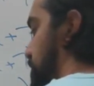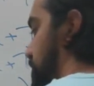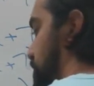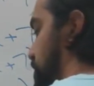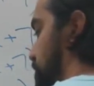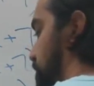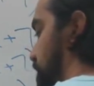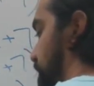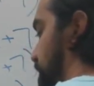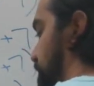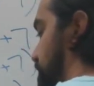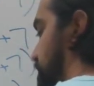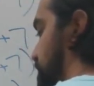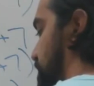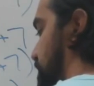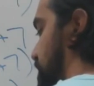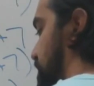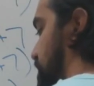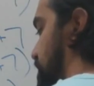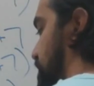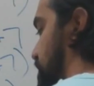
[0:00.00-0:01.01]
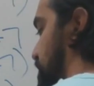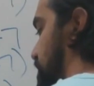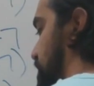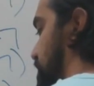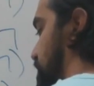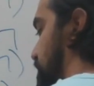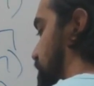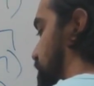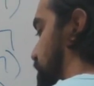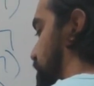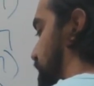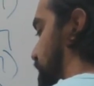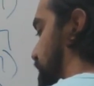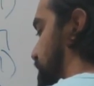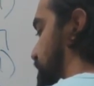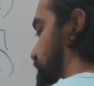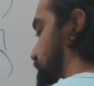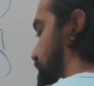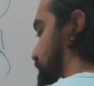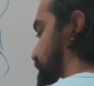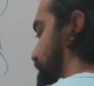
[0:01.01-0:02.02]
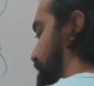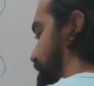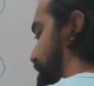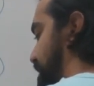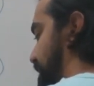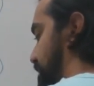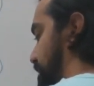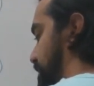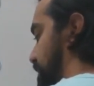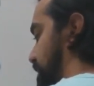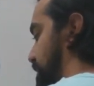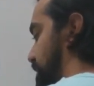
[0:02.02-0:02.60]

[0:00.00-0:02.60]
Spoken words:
2x minus 7.